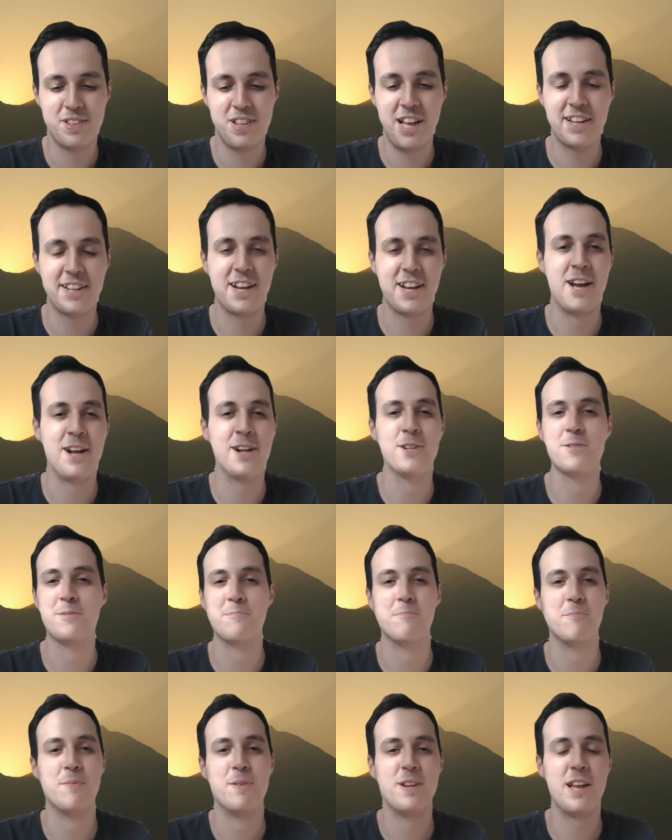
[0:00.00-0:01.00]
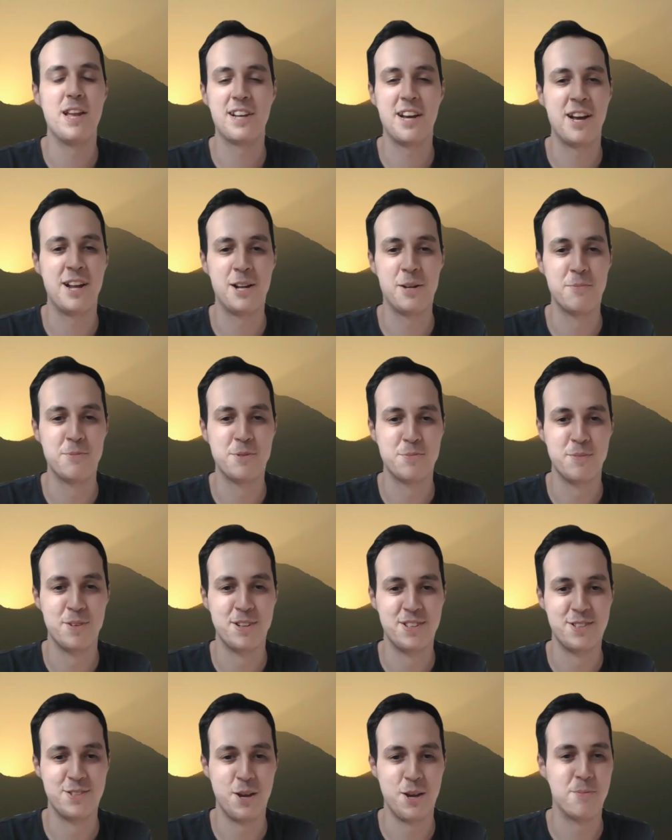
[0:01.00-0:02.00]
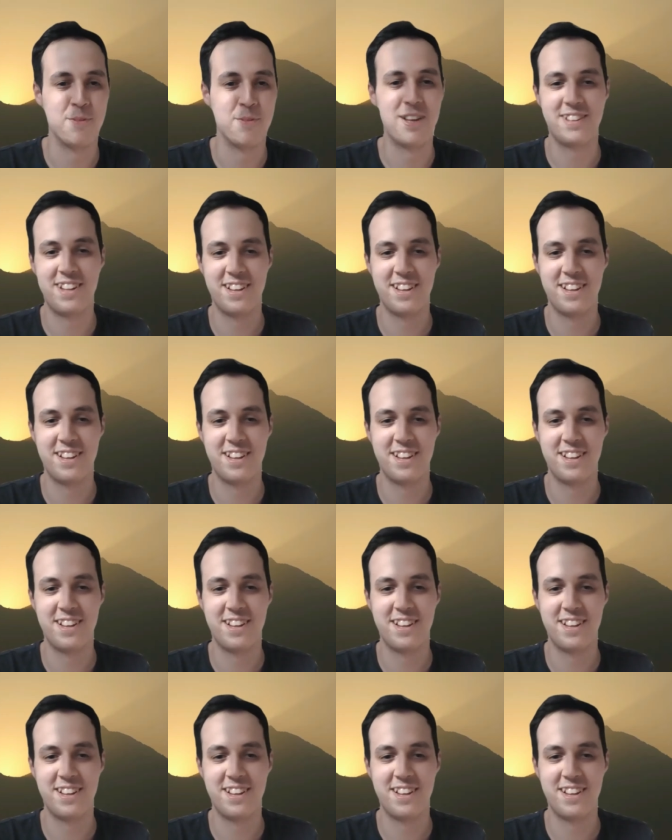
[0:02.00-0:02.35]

like a helmsman. So I'm not.